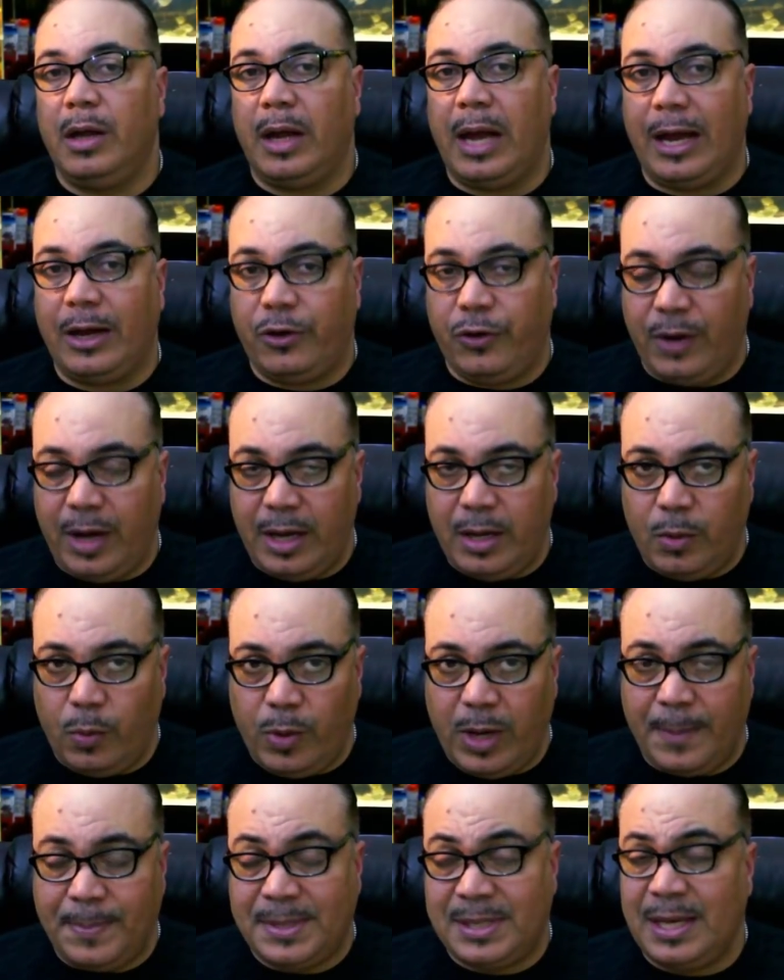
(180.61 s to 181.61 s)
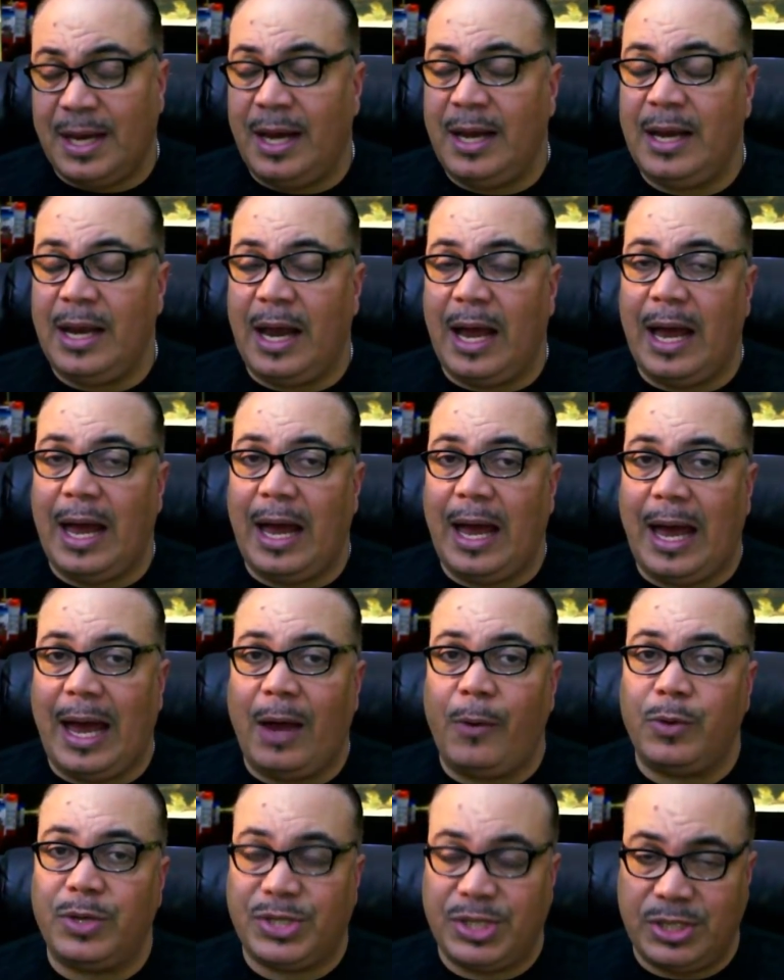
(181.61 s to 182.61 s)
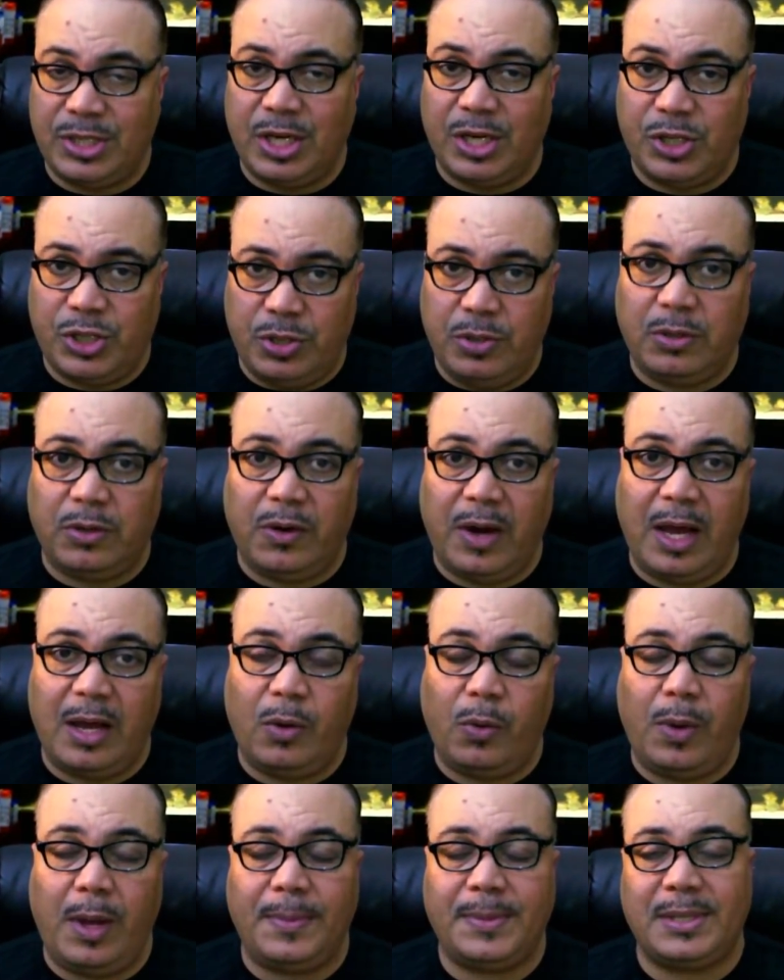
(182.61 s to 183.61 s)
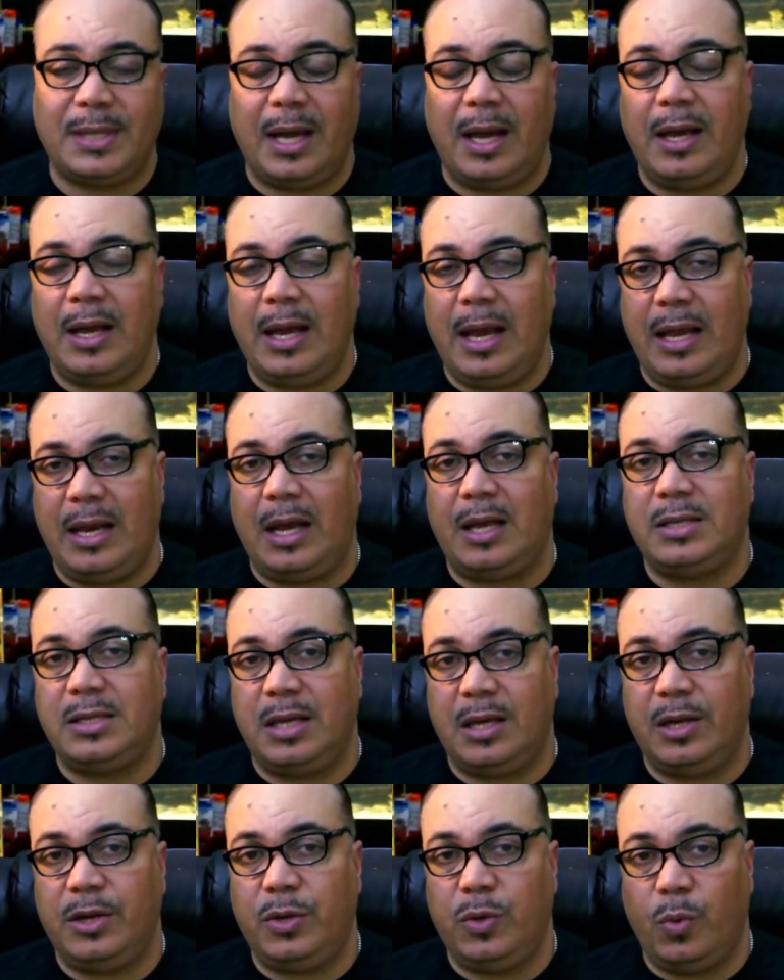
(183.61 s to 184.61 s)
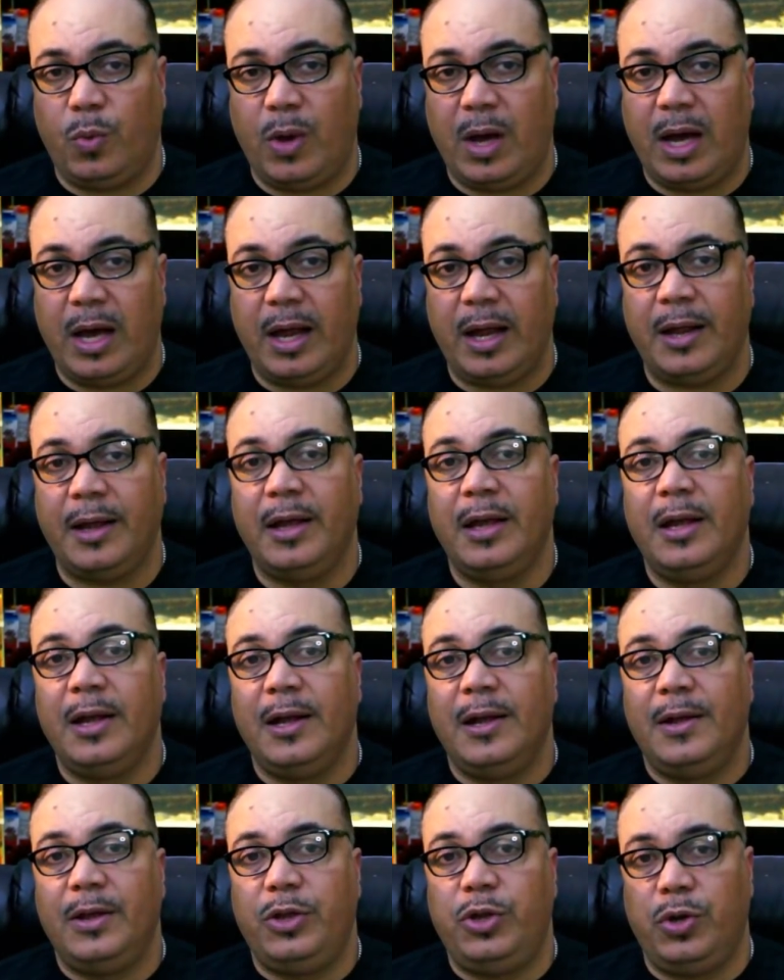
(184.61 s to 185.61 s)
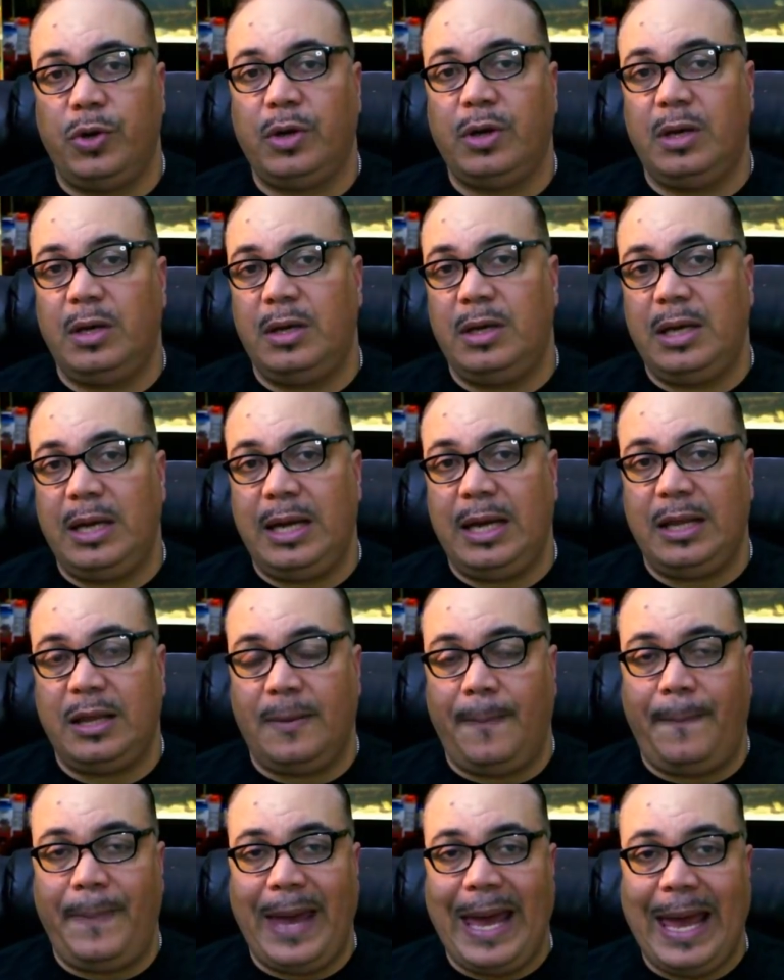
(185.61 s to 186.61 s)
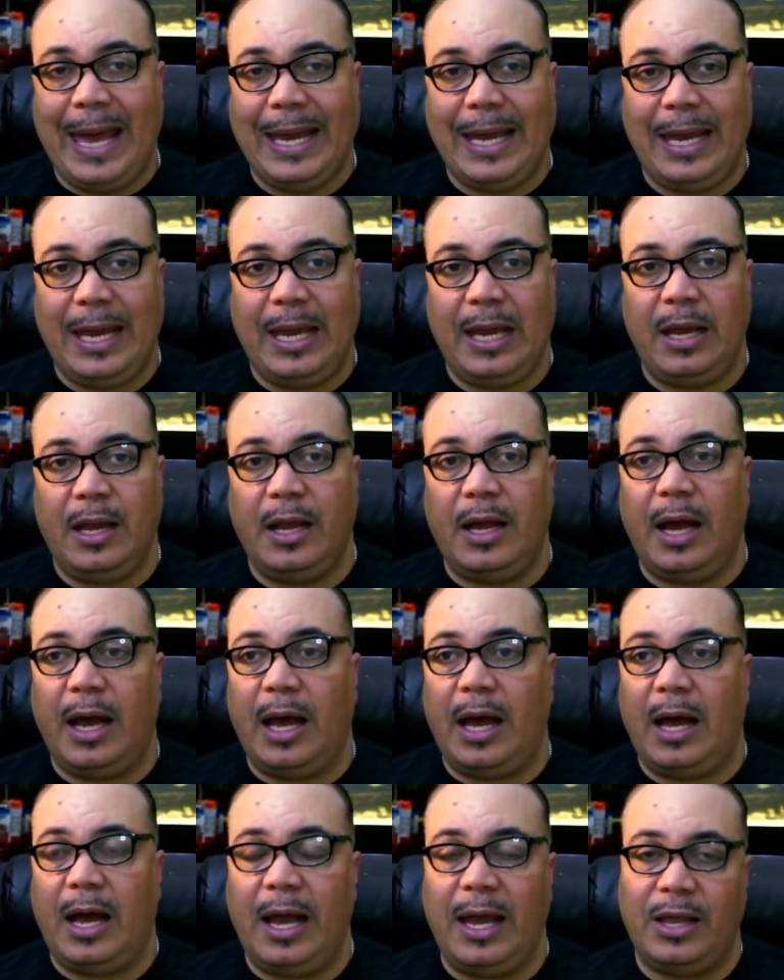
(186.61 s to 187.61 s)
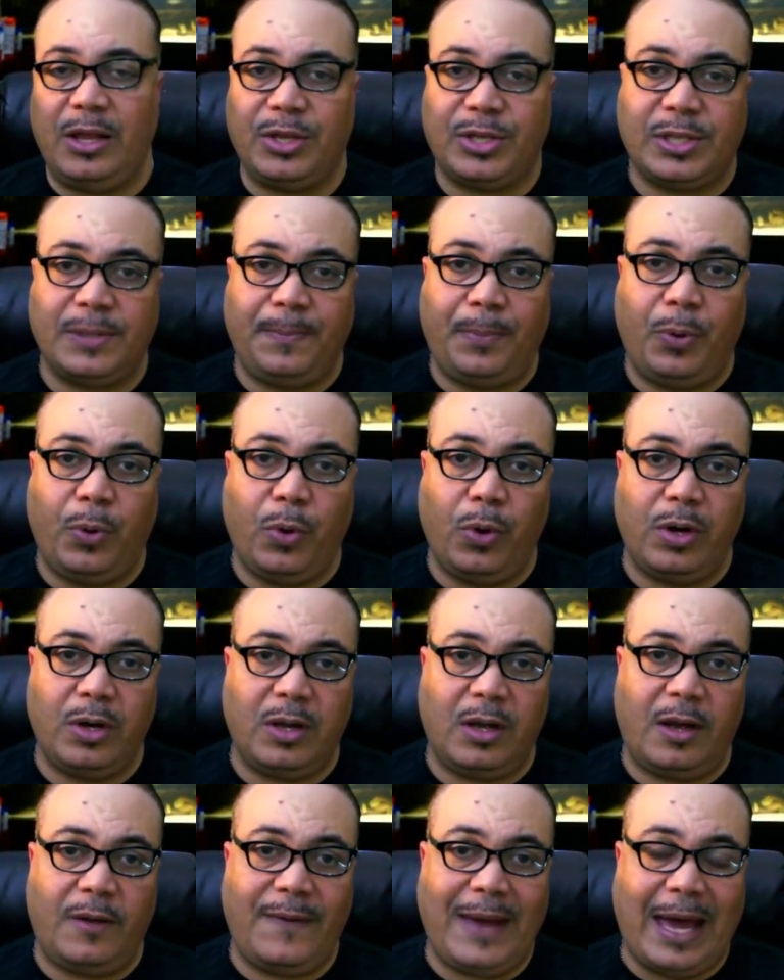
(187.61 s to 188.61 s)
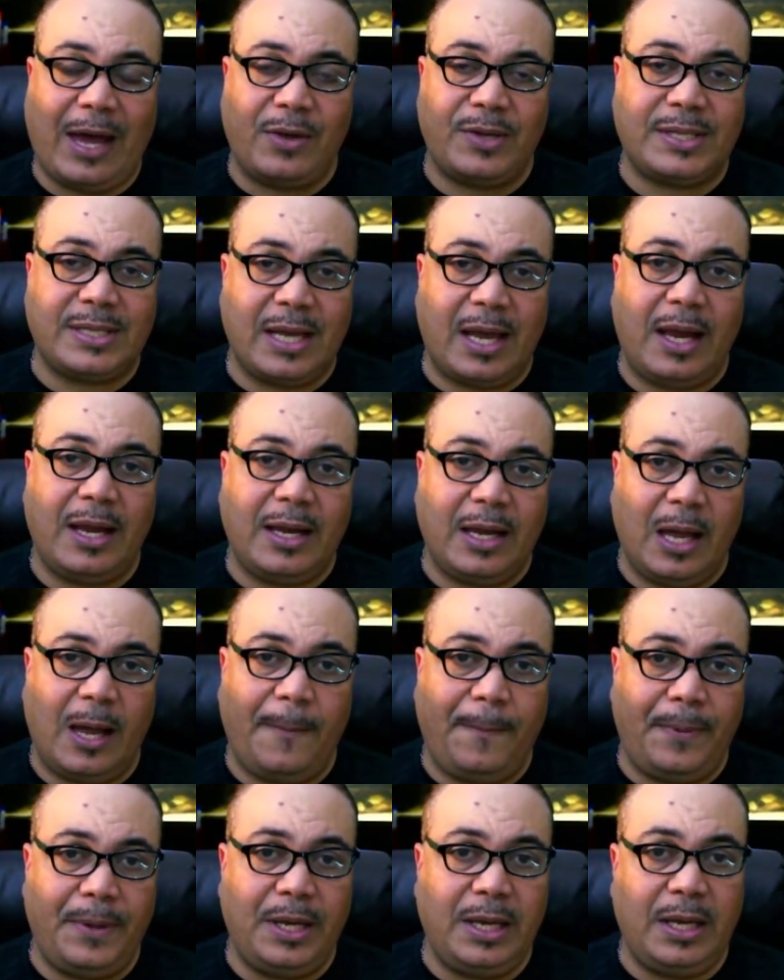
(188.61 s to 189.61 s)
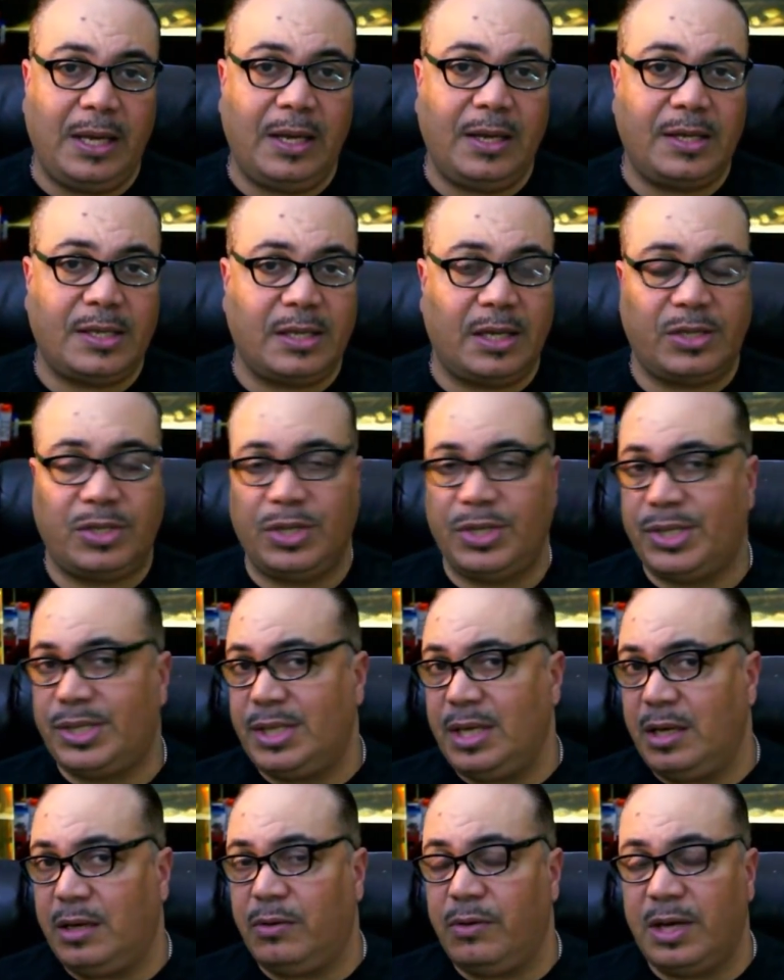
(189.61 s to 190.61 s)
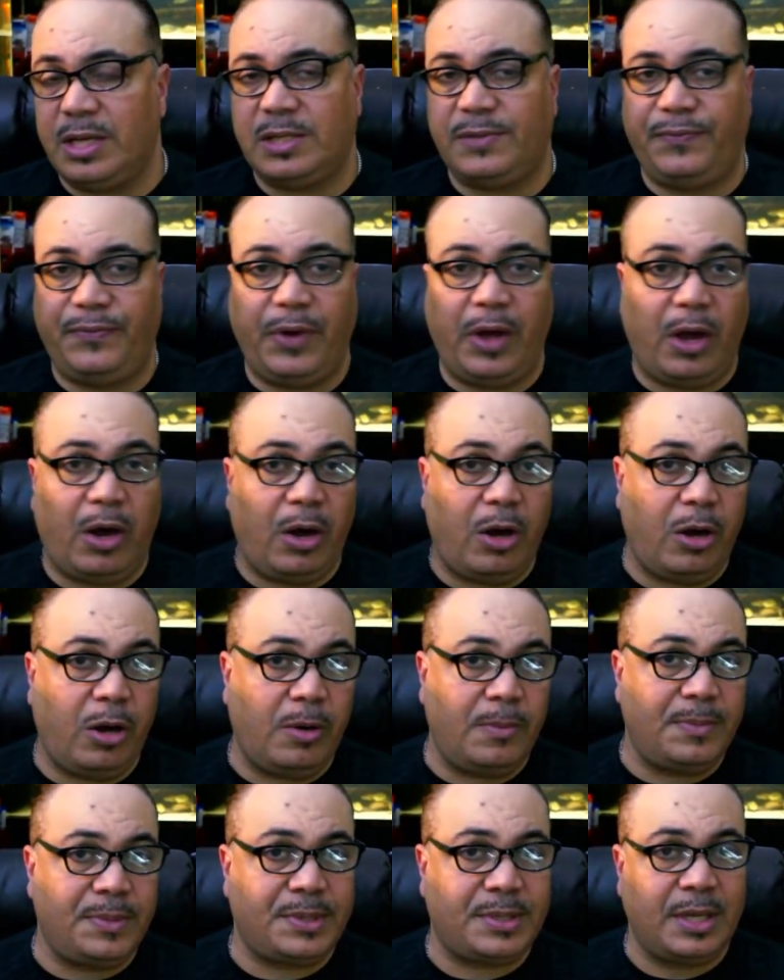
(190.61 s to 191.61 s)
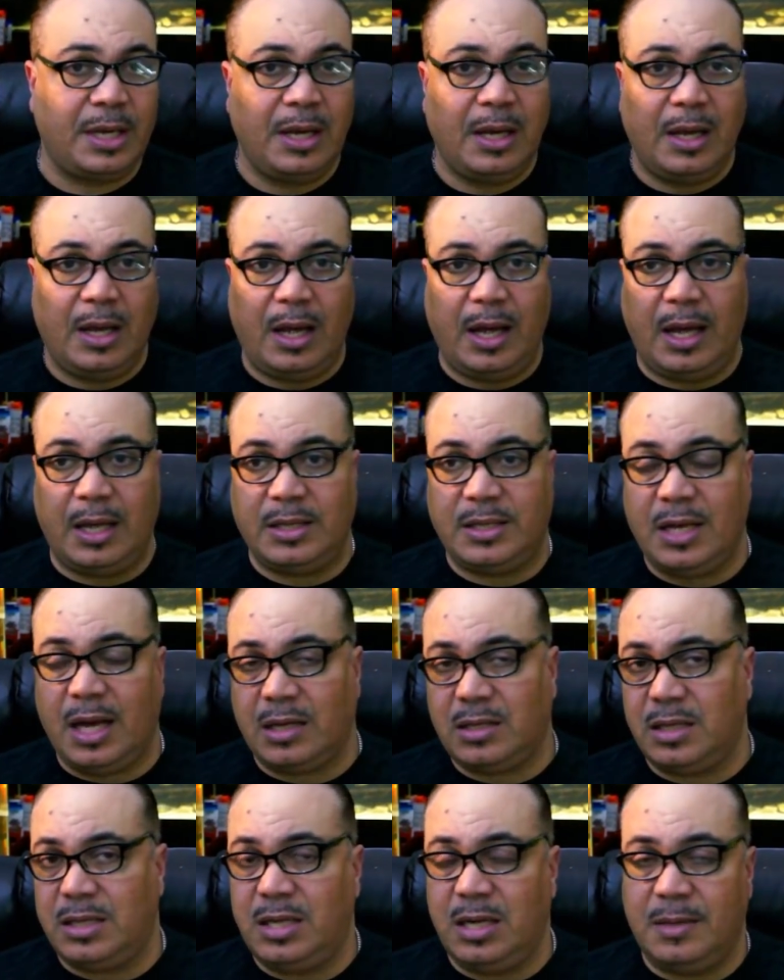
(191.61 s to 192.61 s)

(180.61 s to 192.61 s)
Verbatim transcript: I create a website. I would suggest you create a website and I'll tell you why. You're going to need the backing uh, and the support of outside companies such as Segrest Farms, uh, Dr.